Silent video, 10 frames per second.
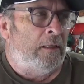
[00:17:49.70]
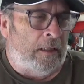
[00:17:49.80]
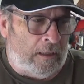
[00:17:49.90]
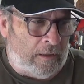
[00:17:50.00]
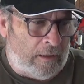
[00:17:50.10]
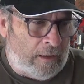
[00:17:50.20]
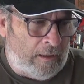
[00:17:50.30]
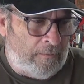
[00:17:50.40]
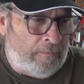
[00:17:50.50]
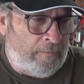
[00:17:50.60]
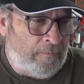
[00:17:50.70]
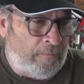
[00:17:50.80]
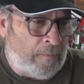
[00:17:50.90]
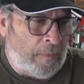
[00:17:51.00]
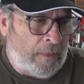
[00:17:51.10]
Our
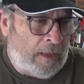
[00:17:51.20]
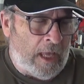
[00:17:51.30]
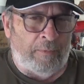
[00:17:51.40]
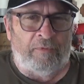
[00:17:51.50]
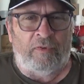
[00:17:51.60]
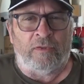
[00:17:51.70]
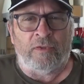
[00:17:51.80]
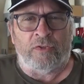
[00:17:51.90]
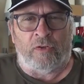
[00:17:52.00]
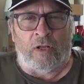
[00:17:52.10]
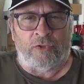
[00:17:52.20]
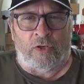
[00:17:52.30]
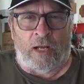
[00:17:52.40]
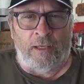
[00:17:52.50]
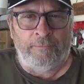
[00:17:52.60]
HEPA filters are all
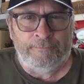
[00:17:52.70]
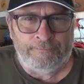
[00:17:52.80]
dry.